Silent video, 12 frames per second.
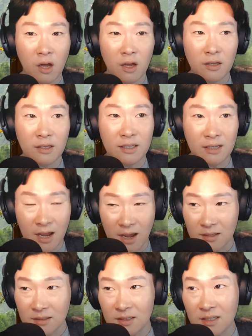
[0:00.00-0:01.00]

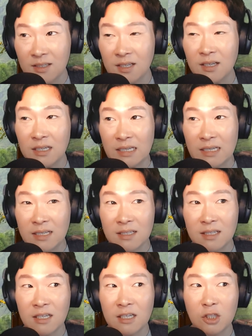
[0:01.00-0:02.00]
Yes. Is it
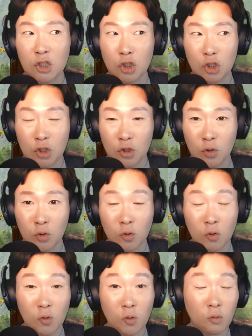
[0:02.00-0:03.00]
easy to
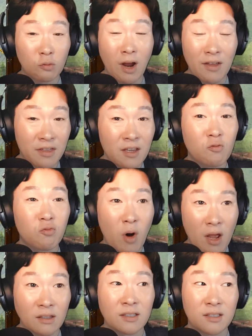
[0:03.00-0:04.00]
do? I think
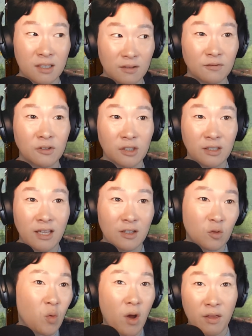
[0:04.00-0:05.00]
relatively.
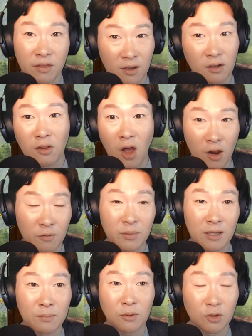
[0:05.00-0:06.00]
That's why I think a lot of
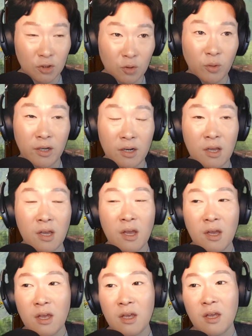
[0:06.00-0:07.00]
people do it.
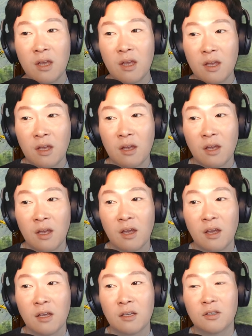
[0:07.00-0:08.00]

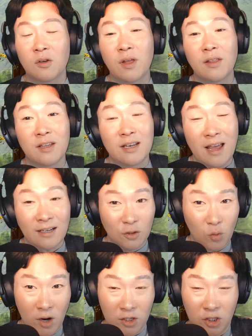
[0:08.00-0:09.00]
So then the next
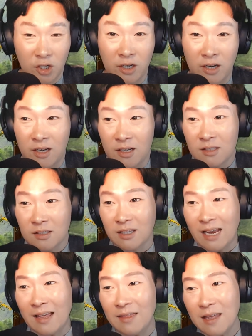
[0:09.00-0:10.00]
question is,
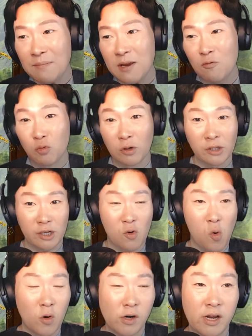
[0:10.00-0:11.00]
can they be really
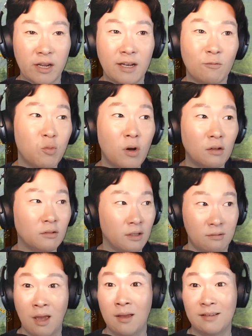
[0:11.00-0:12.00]
coordinated? Well,
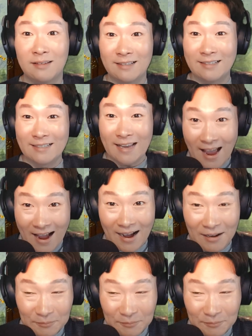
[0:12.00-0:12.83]
yeah.